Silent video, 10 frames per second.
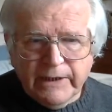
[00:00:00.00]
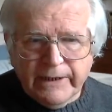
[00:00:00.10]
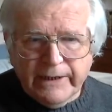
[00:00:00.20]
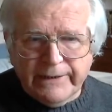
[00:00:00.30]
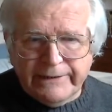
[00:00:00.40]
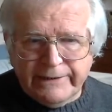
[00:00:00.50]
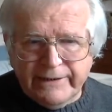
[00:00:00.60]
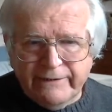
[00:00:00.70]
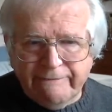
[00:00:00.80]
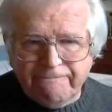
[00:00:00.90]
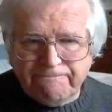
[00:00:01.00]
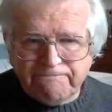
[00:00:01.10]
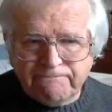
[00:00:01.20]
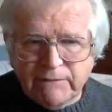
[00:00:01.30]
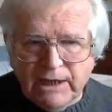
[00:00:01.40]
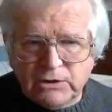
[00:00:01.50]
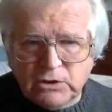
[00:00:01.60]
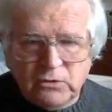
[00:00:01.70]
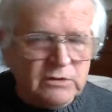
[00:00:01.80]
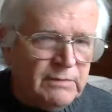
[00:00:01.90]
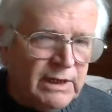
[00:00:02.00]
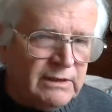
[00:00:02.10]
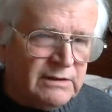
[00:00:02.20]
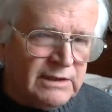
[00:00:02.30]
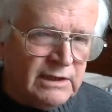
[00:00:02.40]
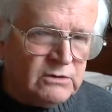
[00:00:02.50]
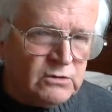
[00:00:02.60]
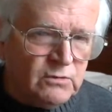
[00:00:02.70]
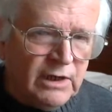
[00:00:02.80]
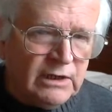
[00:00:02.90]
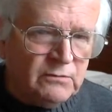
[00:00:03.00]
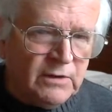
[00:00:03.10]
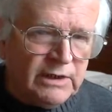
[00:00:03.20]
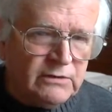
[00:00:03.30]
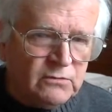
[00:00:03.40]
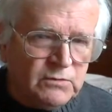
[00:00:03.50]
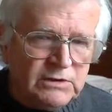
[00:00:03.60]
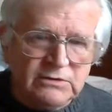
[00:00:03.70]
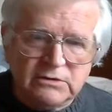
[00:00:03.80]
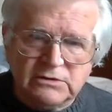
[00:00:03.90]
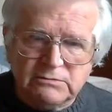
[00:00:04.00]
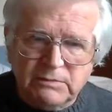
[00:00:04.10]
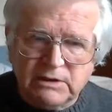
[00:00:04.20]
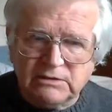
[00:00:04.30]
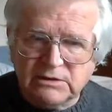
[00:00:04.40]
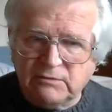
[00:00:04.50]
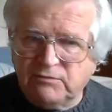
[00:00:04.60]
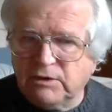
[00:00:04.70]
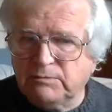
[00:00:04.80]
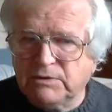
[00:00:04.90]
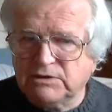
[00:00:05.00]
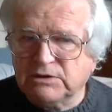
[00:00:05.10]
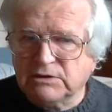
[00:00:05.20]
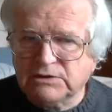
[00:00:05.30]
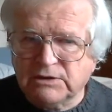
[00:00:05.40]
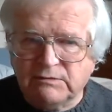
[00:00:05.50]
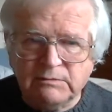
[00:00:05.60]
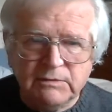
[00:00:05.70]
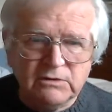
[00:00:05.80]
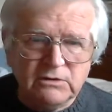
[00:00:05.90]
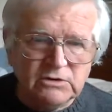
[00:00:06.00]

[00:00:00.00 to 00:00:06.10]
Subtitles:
And I do it mainly now to while away the winters because I'm very busy in the summer, but not